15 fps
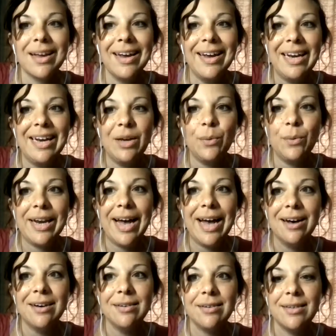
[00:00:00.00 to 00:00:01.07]
Anyone
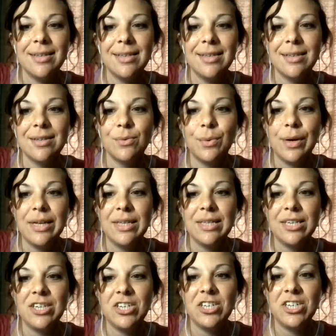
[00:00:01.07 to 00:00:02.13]
else want
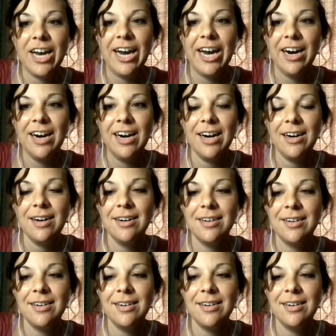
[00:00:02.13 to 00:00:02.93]
to share